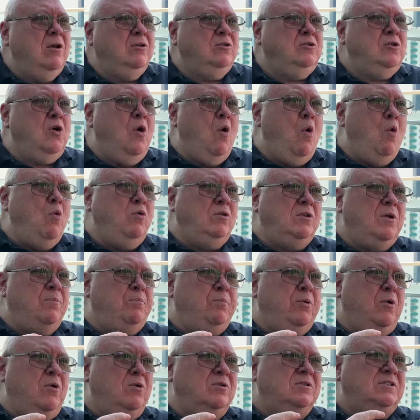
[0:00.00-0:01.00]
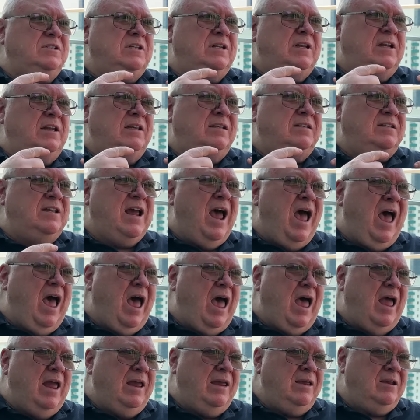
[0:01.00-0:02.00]
told the person in
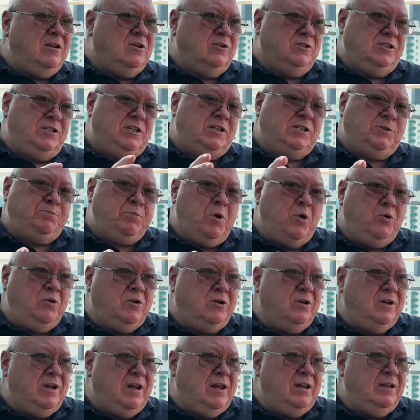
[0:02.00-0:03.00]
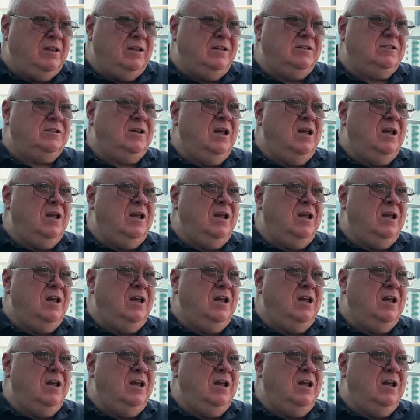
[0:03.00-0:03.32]
Thai, because she spoke good English,